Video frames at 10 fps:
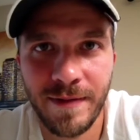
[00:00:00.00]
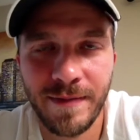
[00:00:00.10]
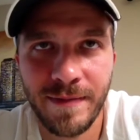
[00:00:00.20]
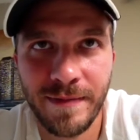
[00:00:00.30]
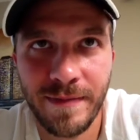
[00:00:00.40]

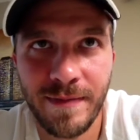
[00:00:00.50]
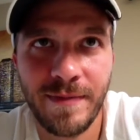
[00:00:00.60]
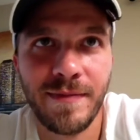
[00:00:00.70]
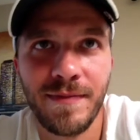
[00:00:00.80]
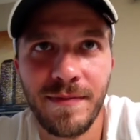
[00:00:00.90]

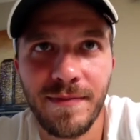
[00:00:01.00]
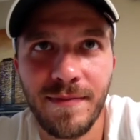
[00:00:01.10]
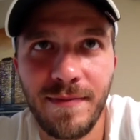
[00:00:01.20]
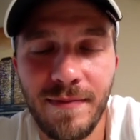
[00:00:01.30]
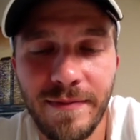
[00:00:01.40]

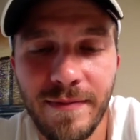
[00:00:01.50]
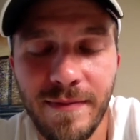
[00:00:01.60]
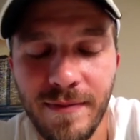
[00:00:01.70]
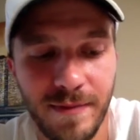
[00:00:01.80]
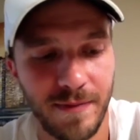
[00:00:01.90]

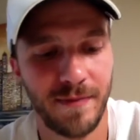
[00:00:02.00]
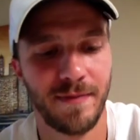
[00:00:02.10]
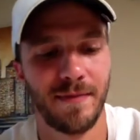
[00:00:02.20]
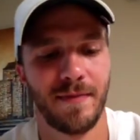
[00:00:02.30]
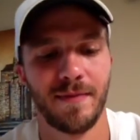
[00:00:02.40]

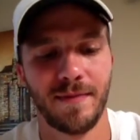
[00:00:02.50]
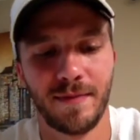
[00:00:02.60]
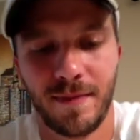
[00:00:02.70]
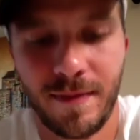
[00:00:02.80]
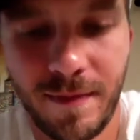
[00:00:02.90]

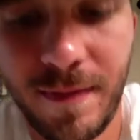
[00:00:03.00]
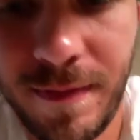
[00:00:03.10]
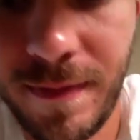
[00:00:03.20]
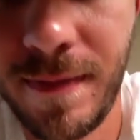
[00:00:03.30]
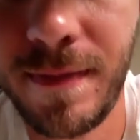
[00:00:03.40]

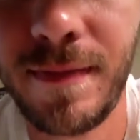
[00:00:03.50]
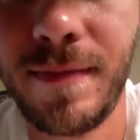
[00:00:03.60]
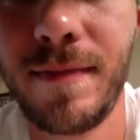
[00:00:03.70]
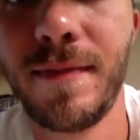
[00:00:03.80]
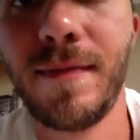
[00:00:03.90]

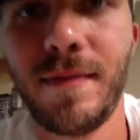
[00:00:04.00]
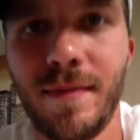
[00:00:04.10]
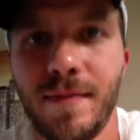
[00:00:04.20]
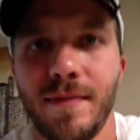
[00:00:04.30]
No one is speaking in this clip.